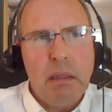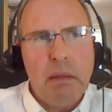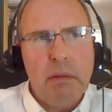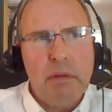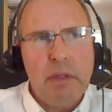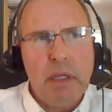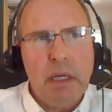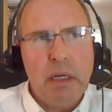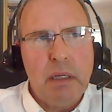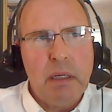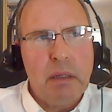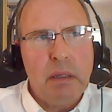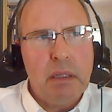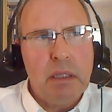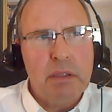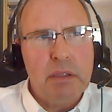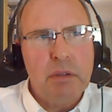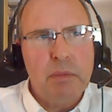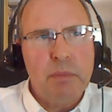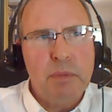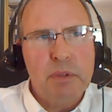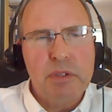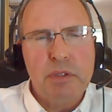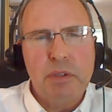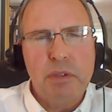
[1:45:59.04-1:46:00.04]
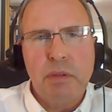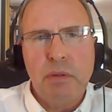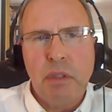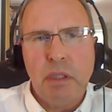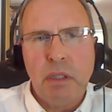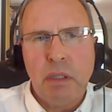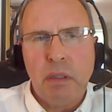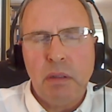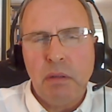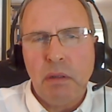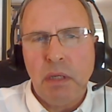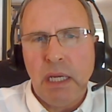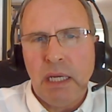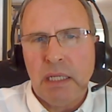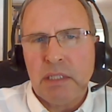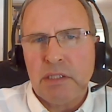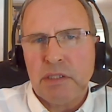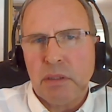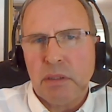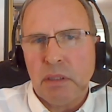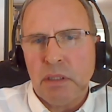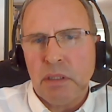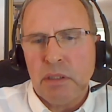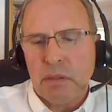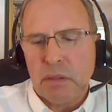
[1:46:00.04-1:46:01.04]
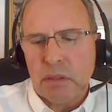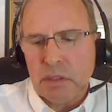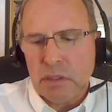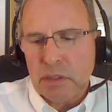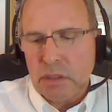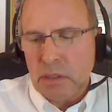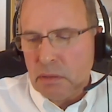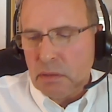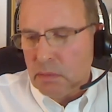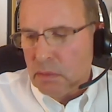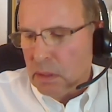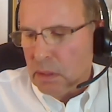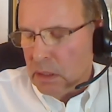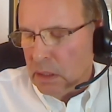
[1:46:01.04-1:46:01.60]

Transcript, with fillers: they're going to pursue their own national interest,